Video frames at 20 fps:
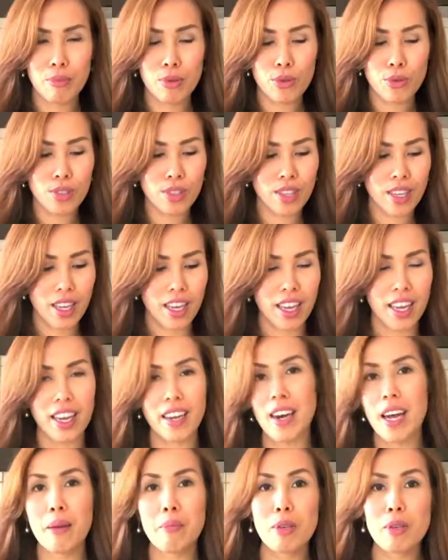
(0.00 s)
boost.
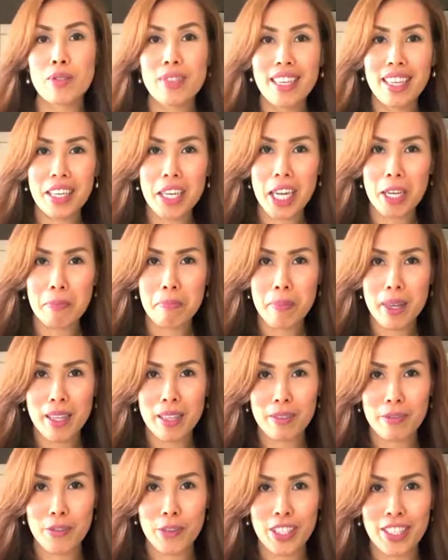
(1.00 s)
And I'm using nut milk
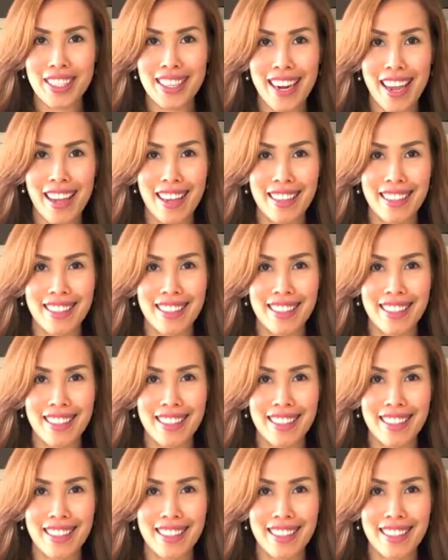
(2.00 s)
for today.